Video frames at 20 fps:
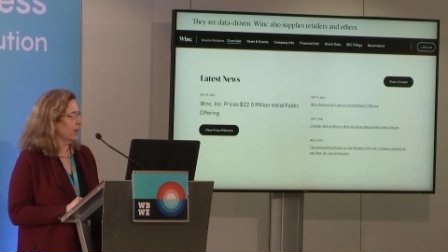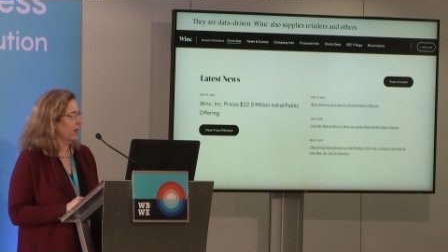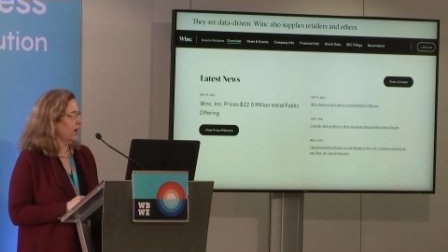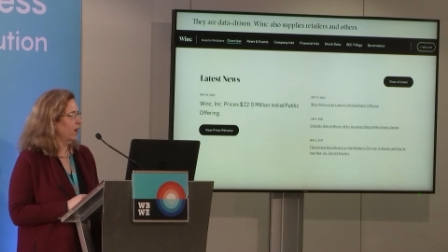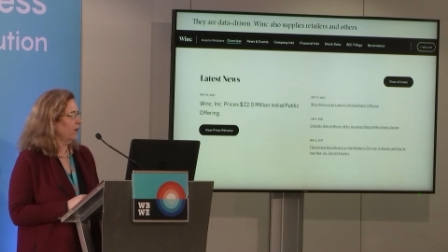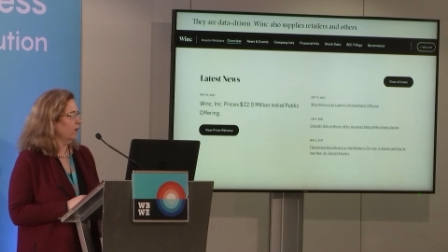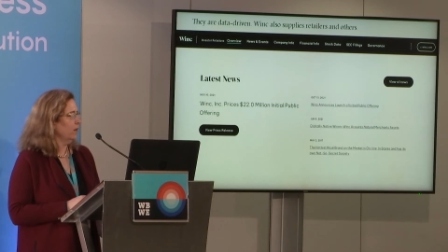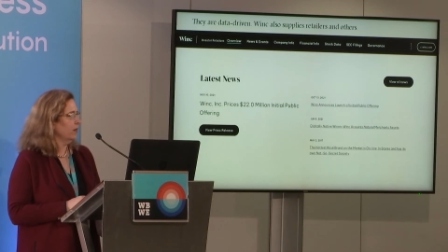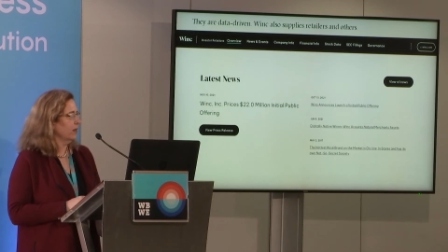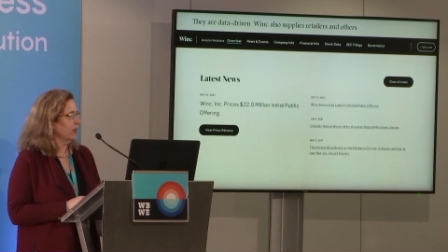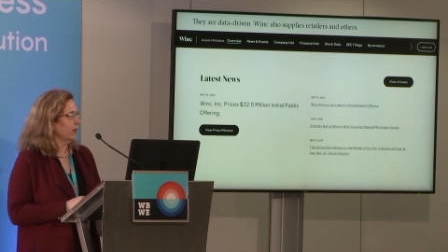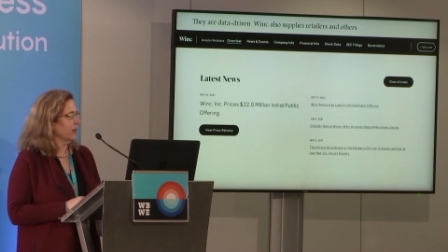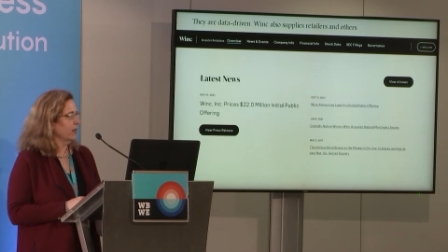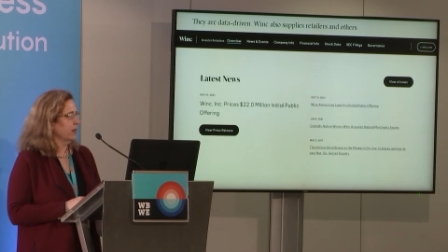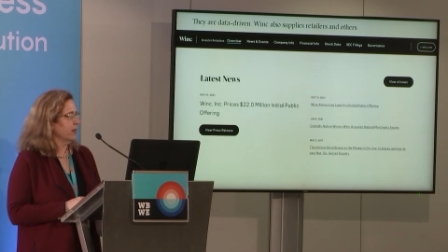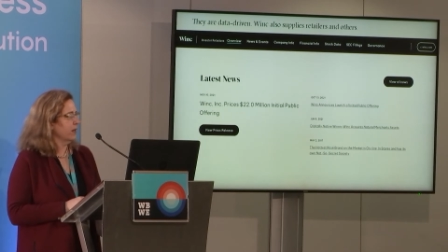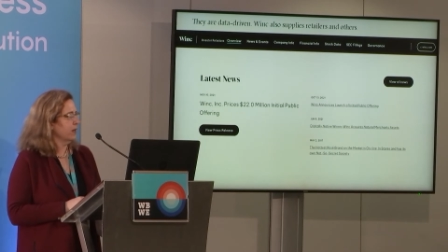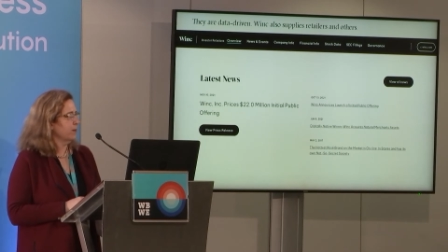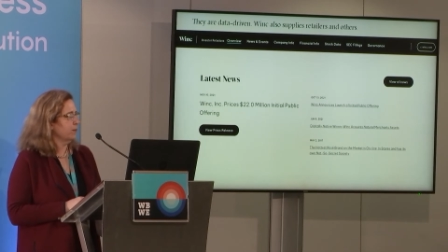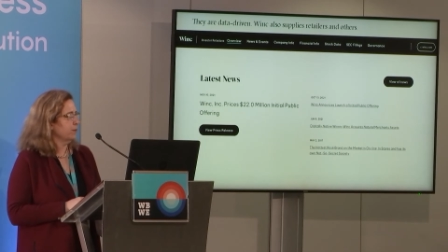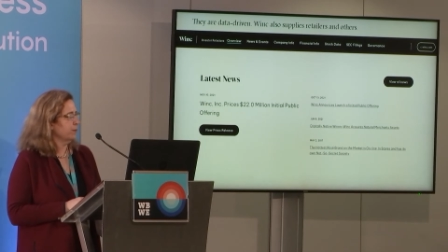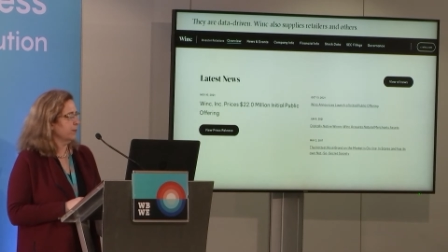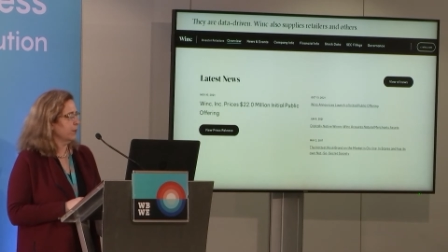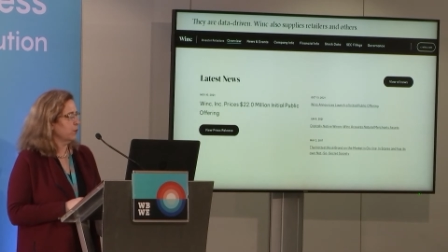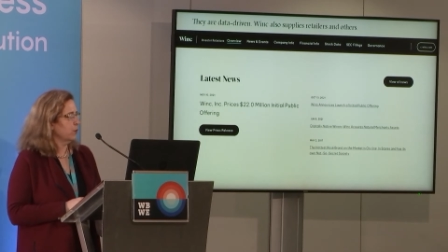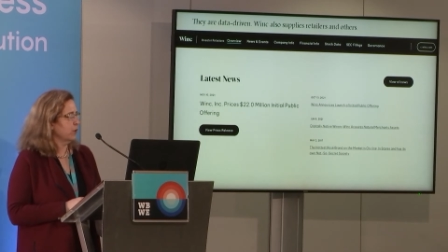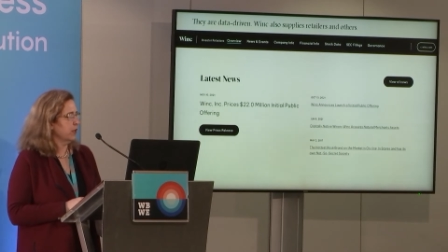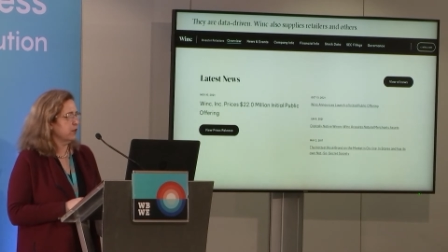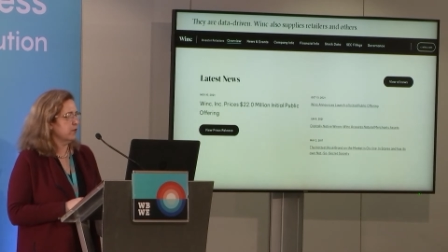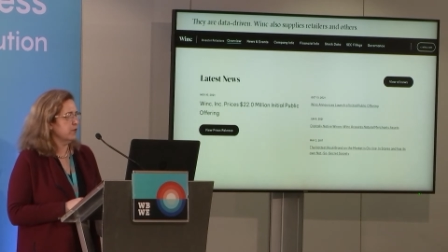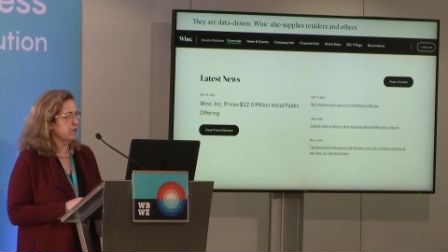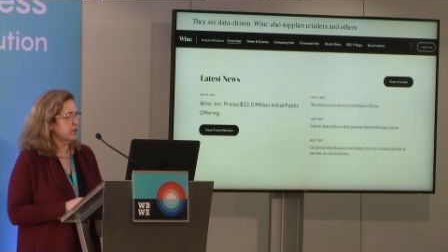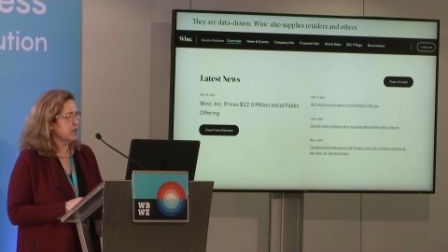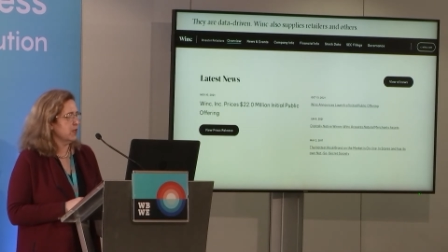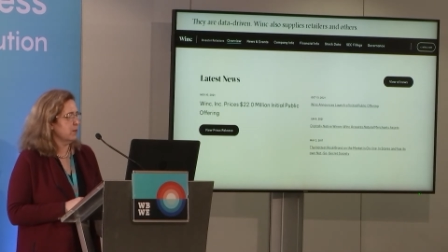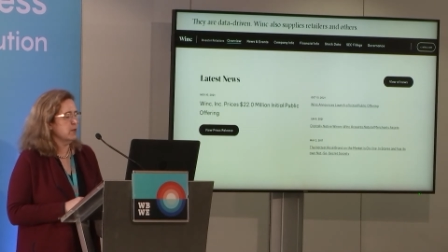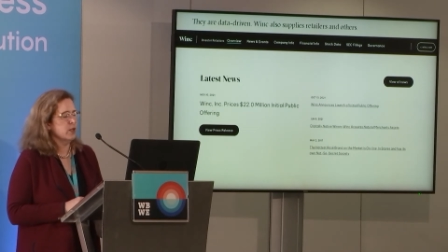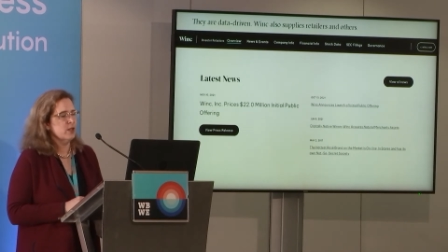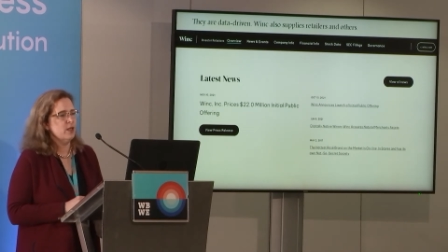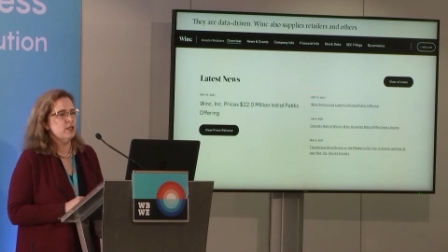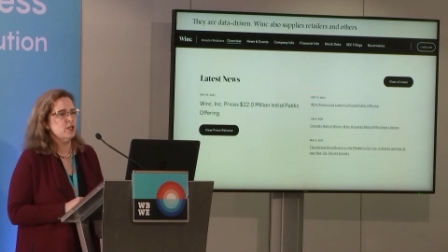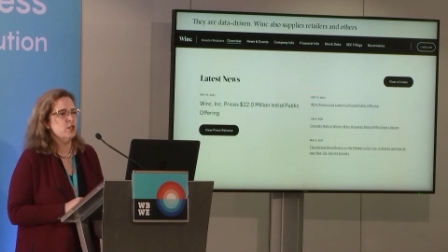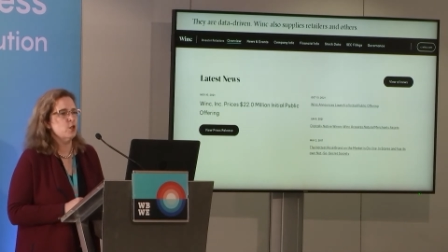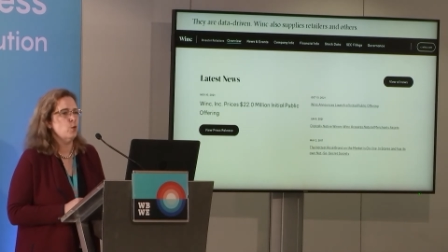currently um, looking for something like